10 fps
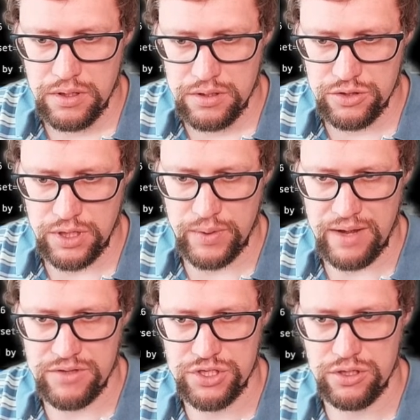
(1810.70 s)
So now we
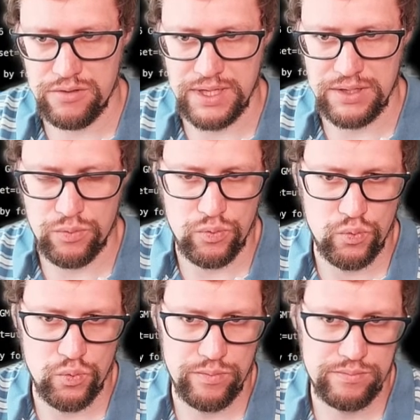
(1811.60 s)
have a server that
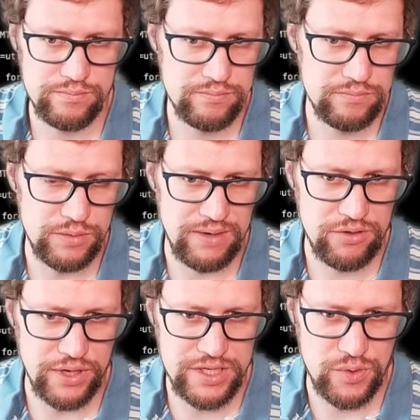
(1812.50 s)
whatever
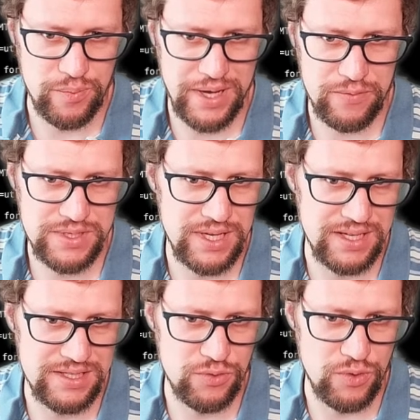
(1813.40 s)
connection we make, we say
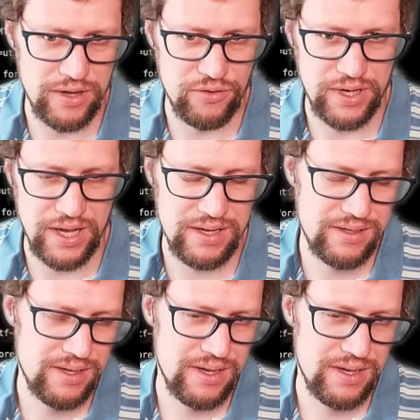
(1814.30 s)
it's 200 okay.